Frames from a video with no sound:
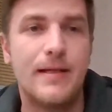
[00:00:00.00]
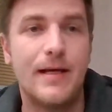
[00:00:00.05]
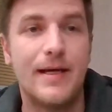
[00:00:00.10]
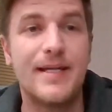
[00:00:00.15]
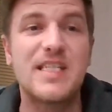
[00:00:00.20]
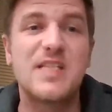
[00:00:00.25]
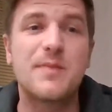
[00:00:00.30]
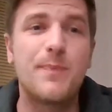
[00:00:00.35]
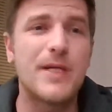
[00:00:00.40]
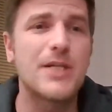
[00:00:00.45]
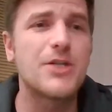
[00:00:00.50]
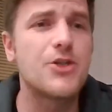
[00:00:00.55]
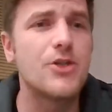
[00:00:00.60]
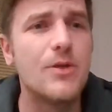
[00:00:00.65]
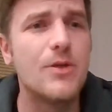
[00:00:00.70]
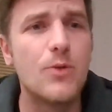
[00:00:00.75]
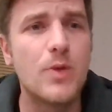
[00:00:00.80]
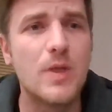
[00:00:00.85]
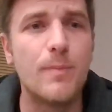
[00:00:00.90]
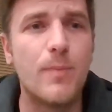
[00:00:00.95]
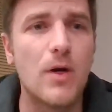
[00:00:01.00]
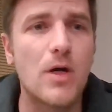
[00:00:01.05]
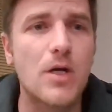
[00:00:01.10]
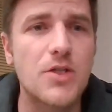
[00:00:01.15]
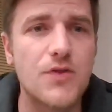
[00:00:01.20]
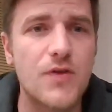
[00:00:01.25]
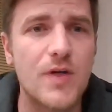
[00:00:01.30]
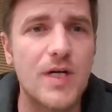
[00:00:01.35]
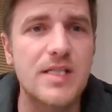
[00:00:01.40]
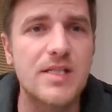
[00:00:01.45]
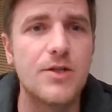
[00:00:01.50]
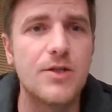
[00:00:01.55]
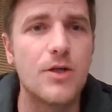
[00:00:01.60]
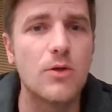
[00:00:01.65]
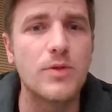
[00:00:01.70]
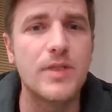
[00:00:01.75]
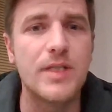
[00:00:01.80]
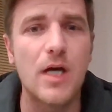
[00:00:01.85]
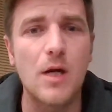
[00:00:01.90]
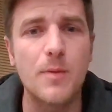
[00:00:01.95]
And especially with box trucks, you
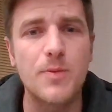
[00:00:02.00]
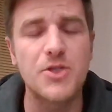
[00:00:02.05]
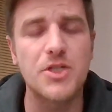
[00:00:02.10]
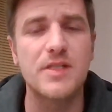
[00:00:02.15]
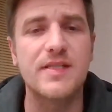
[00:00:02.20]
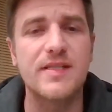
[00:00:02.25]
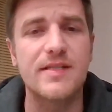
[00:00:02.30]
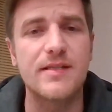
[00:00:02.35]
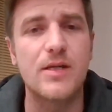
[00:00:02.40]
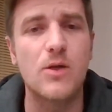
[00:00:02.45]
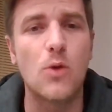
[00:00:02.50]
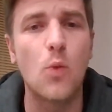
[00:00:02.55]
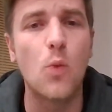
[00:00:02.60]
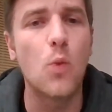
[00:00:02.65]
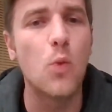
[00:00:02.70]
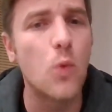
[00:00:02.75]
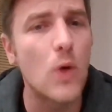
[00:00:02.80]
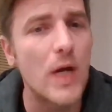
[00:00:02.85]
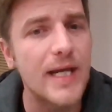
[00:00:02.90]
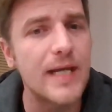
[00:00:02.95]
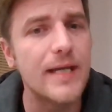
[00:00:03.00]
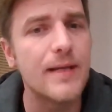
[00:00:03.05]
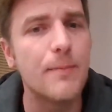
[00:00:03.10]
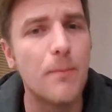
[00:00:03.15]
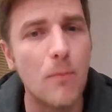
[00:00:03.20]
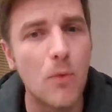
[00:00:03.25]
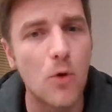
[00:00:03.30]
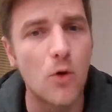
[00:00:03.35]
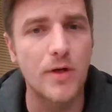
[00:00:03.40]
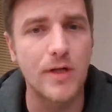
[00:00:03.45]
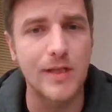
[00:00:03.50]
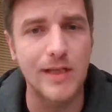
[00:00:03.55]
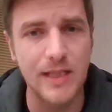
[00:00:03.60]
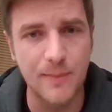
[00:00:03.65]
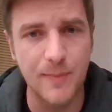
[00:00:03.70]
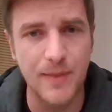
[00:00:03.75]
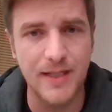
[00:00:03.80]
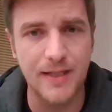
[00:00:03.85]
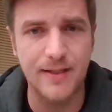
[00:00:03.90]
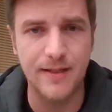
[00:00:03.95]
know, the options are way more
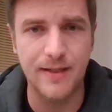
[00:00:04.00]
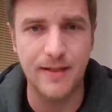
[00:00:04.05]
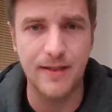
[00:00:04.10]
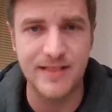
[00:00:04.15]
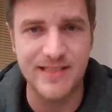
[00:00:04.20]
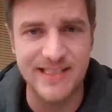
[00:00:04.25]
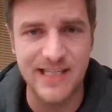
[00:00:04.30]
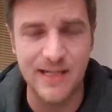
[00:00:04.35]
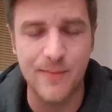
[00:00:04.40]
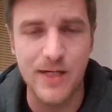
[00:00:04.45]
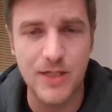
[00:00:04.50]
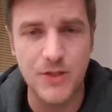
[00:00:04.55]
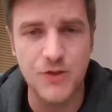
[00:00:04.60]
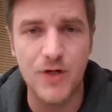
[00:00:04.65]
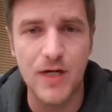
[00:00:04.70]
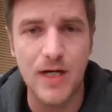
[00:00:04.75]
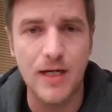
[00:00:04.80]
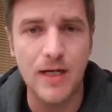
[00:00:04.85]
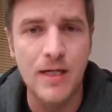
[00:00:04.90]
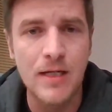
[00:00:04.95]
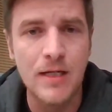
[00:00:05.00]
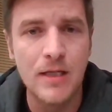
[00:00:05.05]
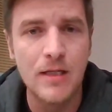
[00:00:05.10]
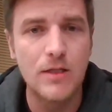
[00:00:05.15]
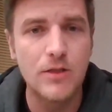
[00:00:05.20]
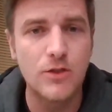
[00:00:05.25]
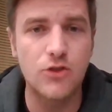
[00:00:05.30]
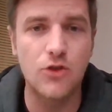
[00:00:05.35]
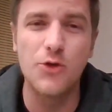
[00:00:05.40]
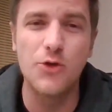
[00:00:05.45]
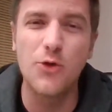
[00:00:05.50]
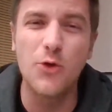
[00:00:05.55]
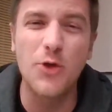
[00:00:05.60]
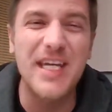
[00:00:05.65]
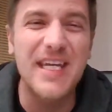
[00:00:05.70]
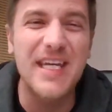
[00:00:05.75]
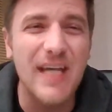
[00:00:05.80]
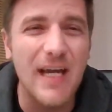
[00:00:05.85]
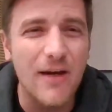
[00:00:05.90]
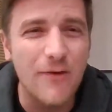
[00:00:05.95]
limited than a semi truck. So you
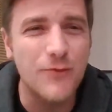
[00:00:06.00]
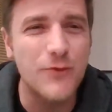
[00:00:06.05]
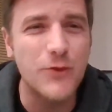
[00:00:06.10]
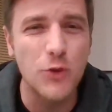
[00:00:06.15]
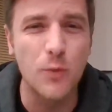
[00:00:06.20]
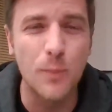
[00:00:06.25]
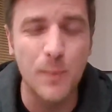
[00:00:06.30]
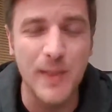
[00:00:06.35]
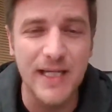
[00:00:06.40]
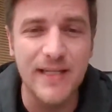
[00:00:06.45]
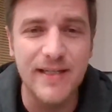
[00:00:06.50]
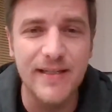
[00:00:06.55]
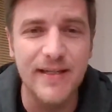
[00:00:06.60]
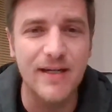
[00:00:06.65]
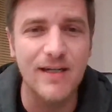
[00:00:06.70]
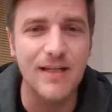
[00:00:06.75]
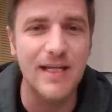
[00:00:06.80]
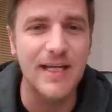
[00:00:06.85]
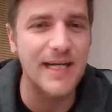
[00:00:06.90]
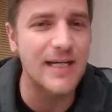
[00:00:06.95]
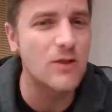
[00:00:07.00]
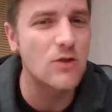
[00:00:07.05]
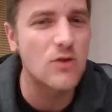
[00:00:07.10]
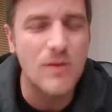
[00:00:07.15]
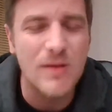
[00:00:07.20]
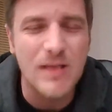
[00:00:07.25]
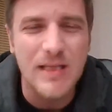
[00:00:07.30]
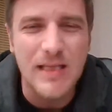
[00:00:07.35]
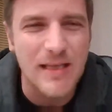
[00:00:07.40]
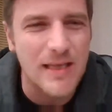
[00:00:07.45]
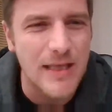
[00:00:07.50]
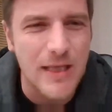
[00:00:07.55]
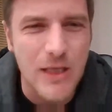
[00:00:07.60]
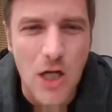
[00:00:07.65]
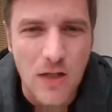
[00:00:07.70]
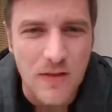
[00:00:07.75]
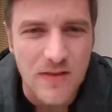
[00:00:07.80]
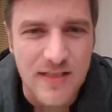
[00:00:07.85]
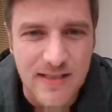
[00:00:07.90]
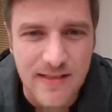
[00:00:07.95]
have to be there like
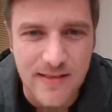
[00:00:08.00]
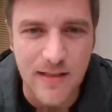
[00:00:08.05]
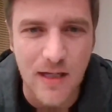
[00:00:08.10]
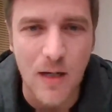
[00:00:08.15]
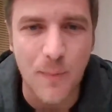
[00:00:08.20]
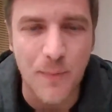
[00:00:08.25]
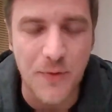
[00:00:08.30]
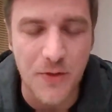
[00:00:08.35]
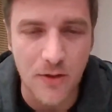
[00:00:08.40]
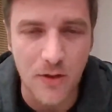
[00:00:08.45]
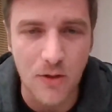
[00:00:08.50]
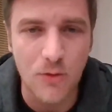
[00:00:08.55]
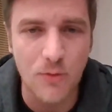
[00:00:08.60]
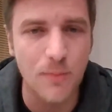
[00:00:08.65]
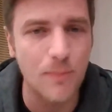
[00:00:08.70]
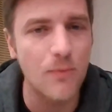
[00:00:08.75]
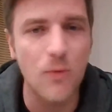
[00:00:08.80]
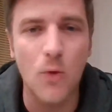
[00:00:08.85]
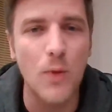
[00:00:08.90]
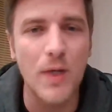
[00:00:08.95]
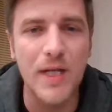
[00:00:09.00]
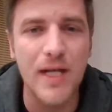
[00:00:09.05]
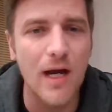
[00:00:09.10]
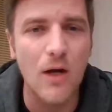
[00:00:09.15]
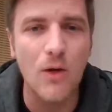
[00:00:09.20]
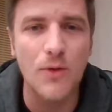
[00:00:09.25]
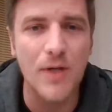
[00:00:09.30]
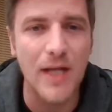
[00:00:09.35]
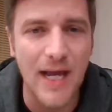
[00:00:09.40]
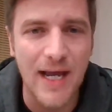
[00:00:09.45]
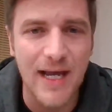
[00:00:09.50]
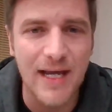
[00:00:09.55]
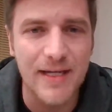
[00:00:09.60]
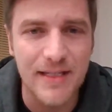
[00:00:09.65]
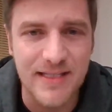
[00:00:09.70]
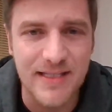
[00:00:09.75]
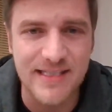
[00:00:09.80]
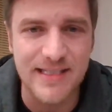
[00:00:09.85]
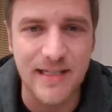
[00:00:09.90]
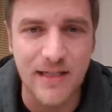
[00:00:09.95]
nonstop, you know, without
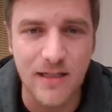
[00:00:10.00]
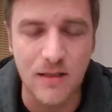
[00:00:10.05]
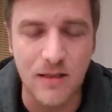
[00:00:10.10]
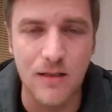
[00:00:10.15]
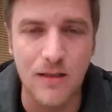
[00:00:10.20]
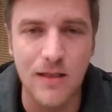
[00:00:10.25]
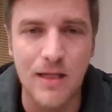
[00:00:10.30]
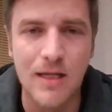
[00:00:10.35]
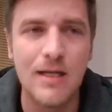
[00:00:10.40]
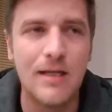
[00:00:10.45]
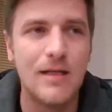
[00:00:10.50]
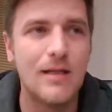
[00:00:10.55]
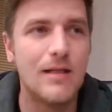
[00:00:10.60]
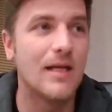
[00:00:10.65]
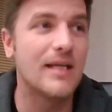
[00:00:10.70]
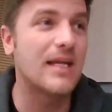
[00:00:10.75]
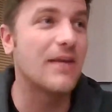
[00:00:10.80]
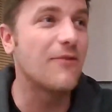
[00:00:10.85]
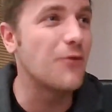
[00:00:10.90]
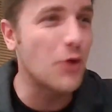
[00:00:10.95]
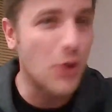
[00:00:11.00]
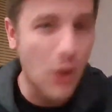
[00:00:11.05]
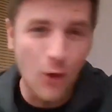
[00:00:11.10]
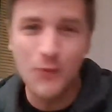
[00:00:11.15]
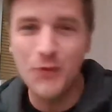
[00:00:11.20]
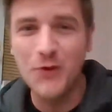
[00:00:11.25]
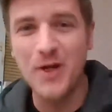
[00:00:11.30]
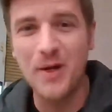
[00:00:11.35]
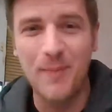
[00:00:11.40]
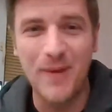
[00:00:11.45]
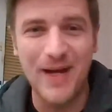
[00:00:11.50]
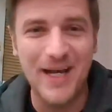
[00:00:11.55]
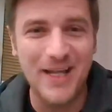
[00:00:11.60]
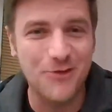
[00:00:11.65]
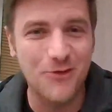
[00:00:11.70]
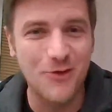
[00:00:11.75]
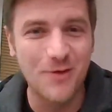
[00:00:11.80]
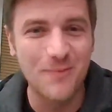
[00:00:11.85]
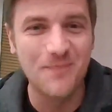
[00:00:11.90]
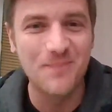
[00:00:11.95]
any single, like if you go to the
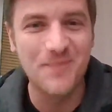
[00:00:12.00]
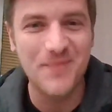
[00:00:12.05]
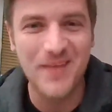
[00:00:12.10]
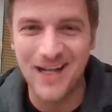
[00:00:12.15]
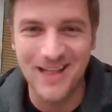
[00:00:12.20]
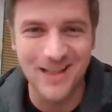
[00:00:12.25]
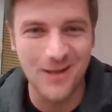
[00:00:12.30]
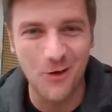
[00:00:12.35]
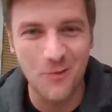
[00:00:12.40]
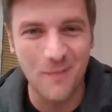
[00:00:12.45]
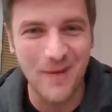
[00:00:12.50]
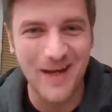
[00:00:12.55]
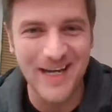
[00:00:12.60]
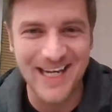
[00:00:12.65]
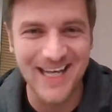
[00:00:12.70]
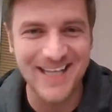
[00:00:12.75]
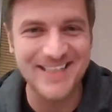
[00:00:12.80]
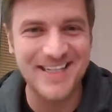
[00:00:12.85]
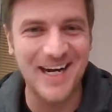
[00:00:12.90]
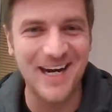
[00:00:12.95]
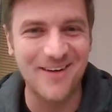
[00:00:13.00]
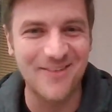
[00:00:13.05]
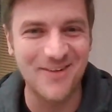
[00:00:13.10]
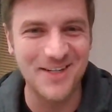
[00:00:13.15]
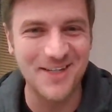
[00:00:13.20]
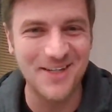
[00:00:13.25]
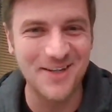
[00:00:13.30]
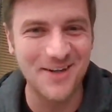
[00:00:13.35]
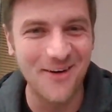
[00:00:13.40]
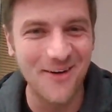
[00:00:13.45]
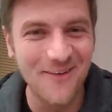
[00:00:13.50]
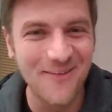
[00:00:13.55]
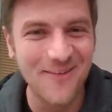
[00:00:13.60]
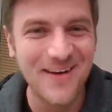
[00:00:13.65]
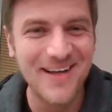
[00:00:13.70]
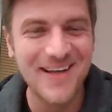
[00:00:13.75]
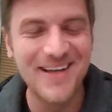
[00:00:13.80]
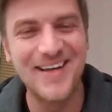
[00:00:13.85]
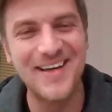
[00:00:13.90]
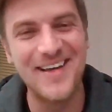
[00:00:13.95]
bathroom, a load might get covered, you know,
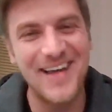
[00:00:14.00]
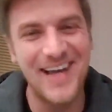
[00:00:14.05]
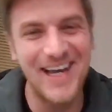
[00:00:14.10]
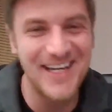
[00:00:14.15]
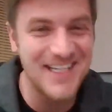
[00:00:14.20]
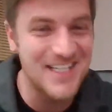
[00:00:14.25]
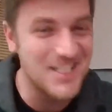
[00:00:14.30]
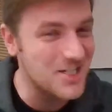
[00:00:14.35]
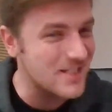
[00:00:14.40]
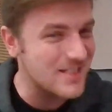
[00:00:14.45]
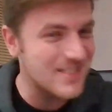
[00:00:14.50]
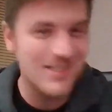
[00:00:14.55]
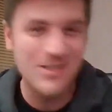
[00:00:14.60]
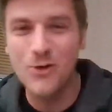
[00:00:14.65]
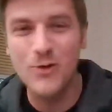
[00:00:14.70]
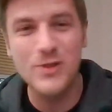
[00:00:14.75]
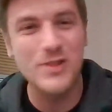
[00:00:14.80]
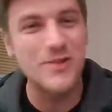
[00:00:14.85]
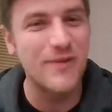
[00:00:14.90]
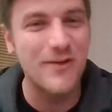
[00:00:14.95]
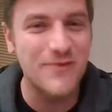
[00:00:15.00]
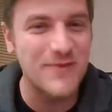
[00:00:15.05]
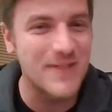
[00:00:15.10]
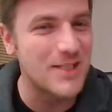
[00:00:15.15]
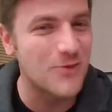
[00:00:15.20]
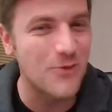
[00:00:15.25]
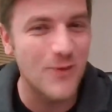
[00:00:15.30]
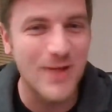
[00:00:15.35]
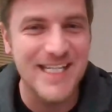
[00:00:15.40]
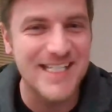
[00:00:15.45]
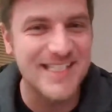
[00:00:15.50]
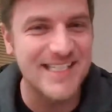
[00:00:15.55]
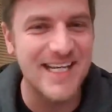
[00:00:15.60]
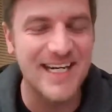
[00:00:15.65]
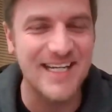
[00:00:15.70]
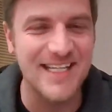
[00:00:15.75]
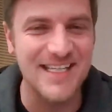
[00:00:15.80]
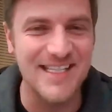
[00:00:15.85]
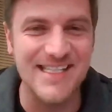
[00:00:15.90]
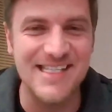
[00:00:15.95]
and it's just those 15, 20
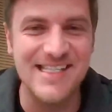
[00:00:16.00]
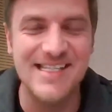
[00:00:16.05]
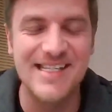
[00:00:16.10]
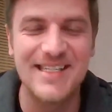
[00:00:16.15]
seconds.